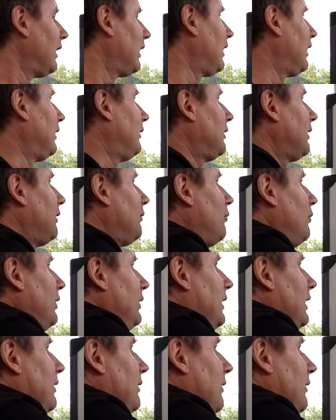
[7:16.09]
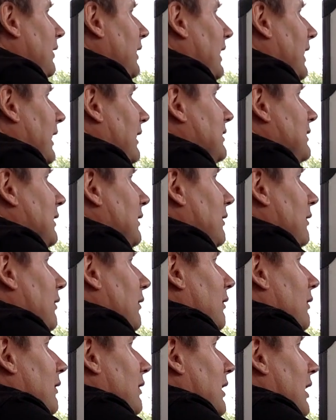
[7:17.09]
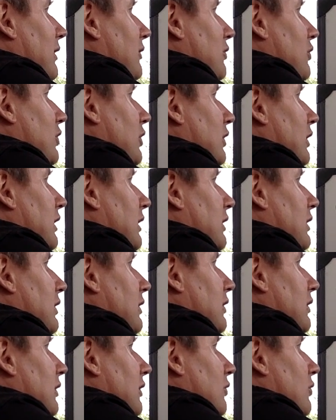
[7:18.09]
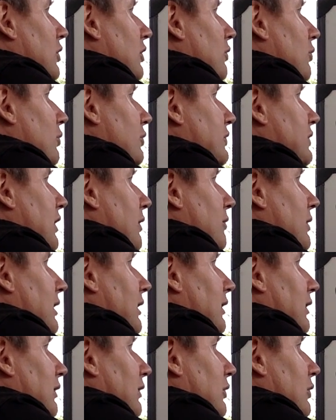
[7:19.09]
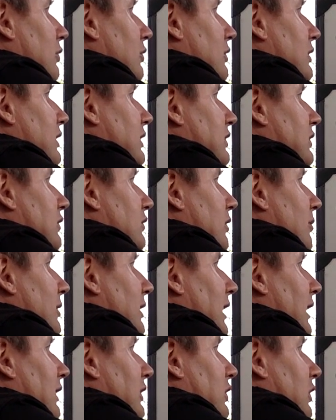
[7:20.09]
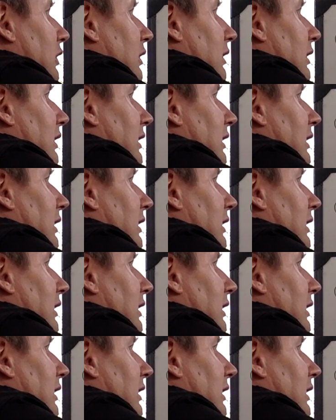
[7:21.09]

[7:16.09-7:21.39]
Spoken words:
And within that, you can also include discrimination.